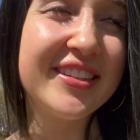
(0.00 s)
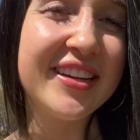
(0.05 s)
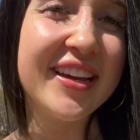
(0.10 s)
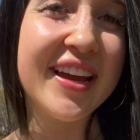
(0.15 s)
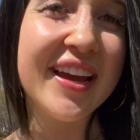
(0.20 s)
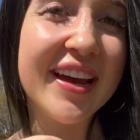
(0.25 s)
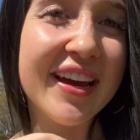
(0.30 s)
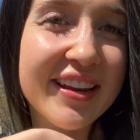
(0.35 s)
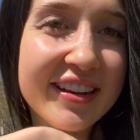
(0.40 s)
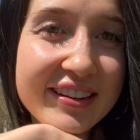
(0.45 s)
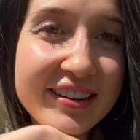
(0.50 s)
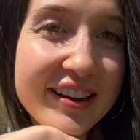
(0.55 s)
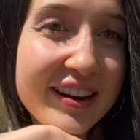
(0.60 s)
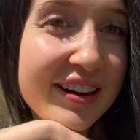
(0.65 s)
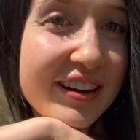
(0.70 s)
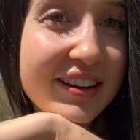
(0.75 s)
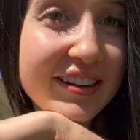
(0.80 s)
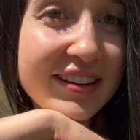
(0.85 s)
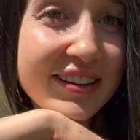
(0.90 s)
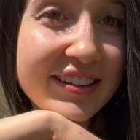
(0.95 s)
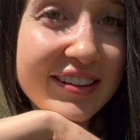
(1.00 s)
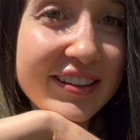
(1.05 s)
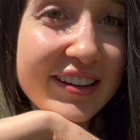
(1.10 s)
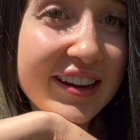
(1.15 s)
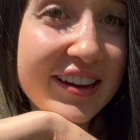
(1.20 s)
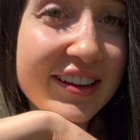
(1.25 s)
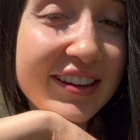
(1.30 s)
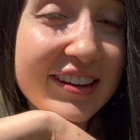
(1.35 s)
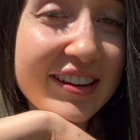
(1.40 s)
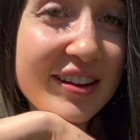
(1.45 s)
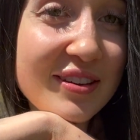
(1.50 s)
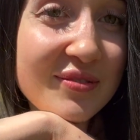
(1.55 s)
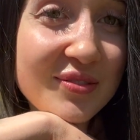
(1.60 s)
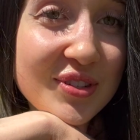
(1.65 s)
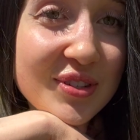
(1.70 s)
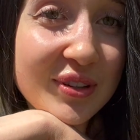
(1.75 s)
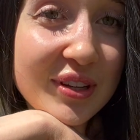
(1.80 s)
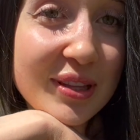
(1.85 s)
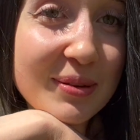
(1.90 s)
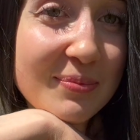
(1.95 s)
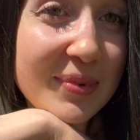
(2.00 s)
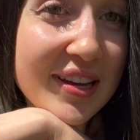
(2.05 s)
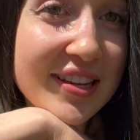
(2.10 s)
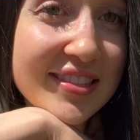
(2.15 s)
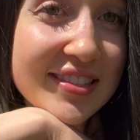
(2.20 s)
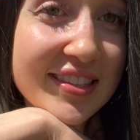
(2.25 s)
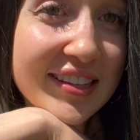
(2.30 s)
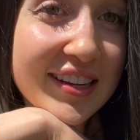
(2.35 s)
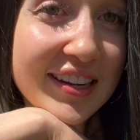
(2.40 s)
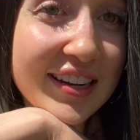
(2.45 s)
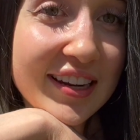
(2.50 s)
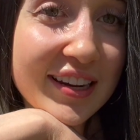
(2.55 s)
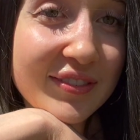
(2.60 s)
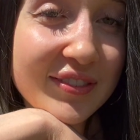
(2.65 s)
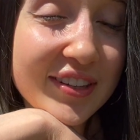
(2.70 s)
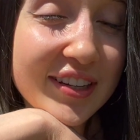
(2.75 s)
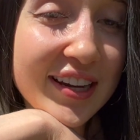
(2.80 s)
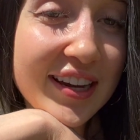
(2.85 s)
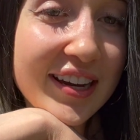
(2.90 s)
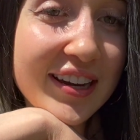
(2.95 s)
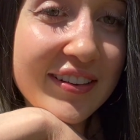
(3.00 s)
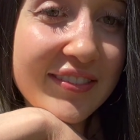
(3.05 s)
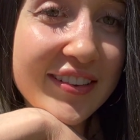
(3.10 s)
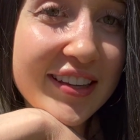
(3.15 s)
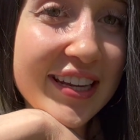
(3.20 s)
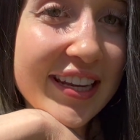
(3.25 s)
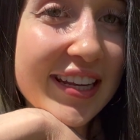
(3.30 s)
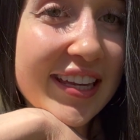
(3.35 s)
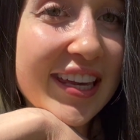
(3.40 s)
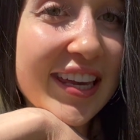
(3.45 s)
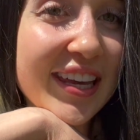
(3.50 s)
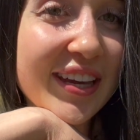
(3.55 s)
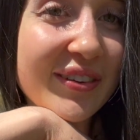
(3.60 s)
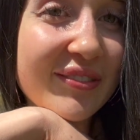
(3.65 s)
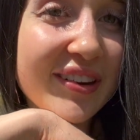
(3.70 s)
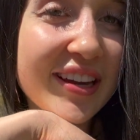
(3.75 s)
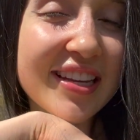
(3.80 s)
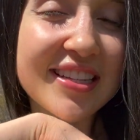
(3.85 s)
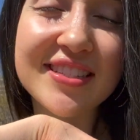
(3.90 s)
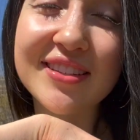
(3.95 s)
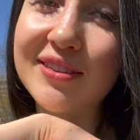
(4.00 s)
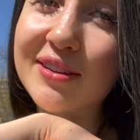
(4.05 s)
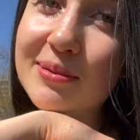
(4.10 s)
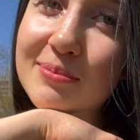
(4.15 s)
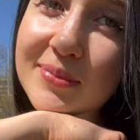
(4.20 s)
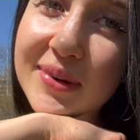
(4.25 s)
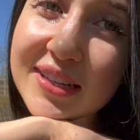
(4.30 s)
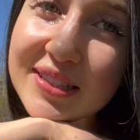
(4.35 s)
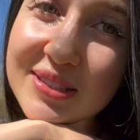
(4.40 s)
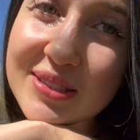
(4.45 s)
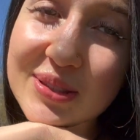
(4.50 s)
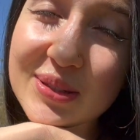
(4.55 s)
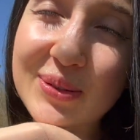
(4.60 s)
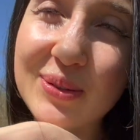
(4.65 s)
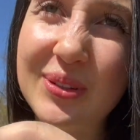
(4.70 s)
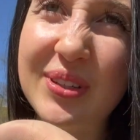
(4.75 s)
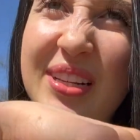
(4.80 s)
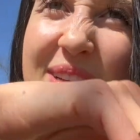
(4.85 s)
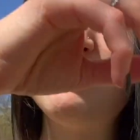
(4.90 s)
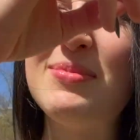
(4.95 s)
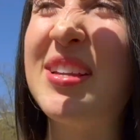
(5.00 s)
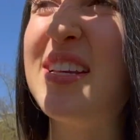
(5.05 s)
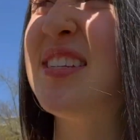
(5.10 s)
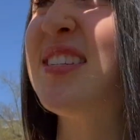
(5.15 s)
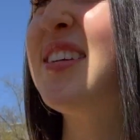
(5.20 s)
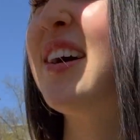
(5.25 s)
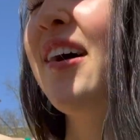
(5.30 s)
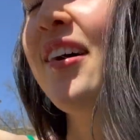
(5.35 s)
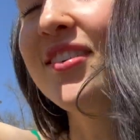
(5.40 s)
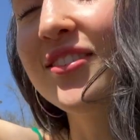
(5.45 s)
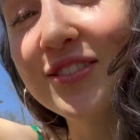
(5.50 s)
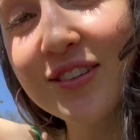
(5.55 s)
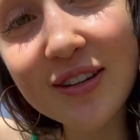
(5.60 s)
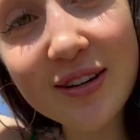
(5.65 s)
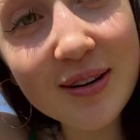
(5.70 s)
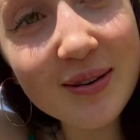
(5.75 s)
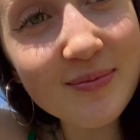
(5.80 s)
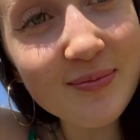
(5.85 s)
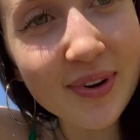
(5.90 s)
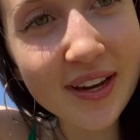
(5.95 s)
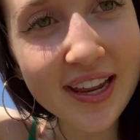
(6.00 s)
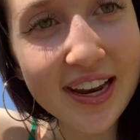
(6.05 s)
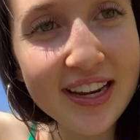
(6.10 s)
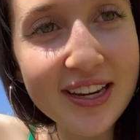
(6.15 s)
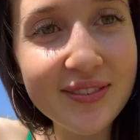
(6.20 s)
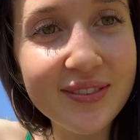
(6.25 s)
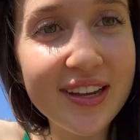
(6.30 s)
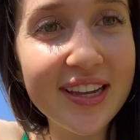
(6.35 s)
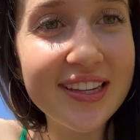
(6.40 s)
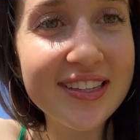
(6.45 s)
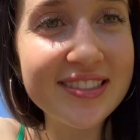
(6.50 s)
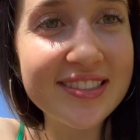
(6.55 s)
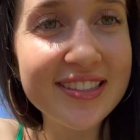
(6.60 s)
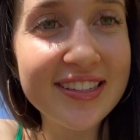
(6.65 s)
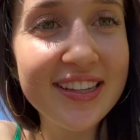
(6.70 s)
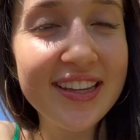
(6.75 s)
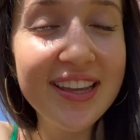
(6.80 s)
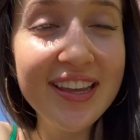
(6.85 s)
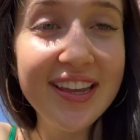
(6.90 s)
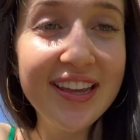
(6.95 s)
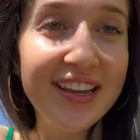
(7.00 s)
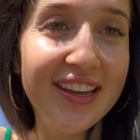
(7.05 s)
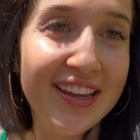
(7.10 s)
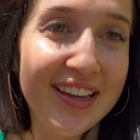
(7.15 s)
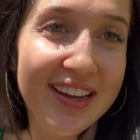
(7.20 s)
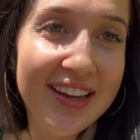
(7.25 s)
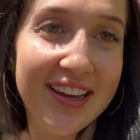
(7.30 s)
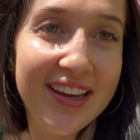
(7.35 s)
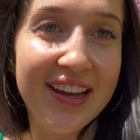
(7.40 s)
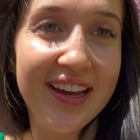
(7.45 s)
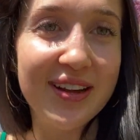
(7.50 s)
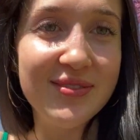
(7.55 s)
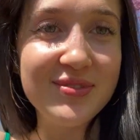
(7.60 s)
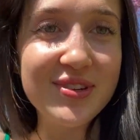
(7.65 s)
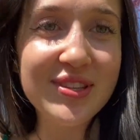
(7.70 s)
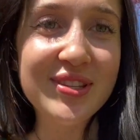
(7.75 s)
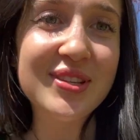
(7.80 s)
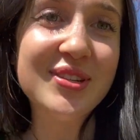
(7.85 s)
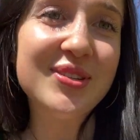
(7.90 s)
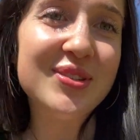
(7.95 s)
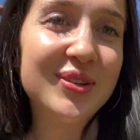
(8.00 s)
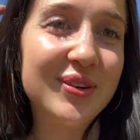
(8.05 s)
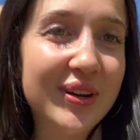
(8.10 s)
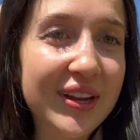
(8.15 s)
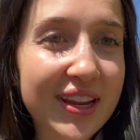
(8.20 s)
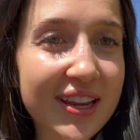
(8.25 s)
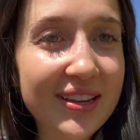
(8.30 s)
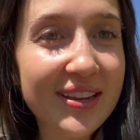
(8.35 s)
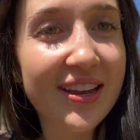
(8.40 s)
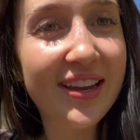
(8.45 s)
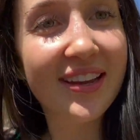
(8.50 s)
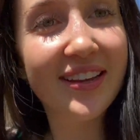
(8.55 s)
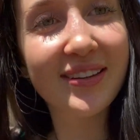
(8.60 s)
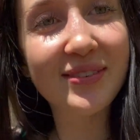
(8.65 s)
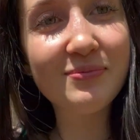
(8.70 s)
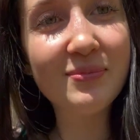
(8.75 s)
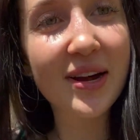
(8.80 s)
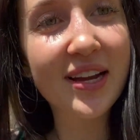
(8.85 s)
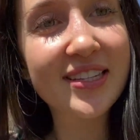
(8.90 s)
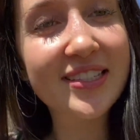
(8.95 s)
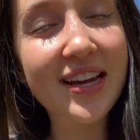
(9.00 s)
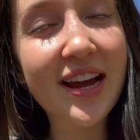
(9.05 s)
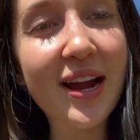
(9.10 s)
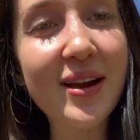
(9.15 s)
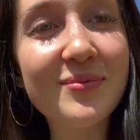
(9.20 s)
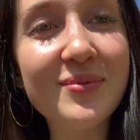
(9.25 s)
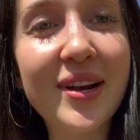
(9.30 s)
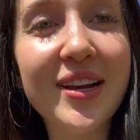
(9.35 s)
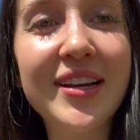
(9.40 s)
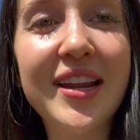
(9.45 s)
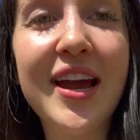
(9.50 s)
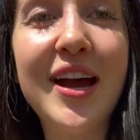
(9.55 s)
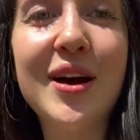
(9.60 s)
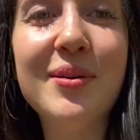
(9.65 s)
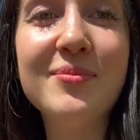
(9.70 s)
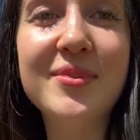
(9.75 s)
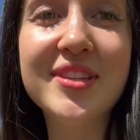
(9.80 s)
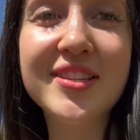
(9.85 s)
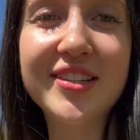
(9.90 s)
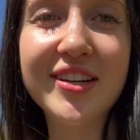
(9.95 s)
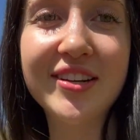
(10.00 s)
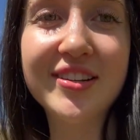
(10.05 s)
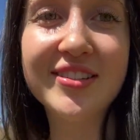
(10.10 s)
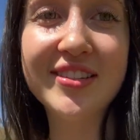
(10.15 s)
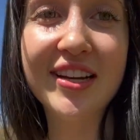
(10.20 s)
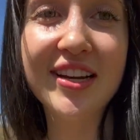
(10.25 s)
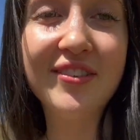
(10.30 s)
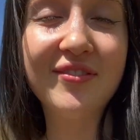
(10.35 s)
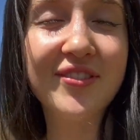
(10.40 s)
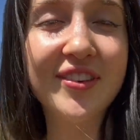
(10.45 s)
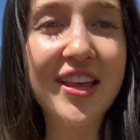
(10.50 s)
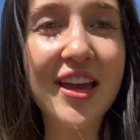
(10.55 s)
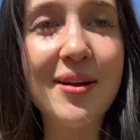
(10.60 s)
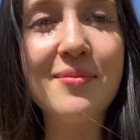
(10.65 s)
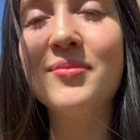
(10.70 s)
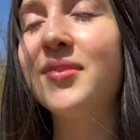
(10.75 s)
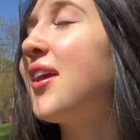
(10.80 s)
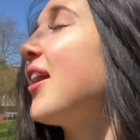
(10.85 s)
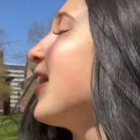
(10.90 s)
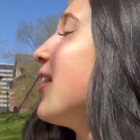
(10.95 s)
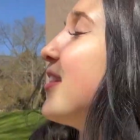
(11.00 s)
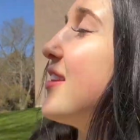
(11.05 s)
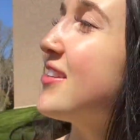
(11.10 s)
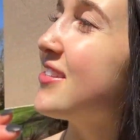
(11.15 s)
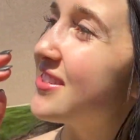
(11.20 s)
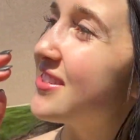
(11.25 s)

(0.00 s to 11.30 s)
and I, again, am doing the best that I ever have, and I can't wait to go to med school and be a doctor. But anyways, I'm just enjoying my time right now. I'm gonna start studying for the MCAT this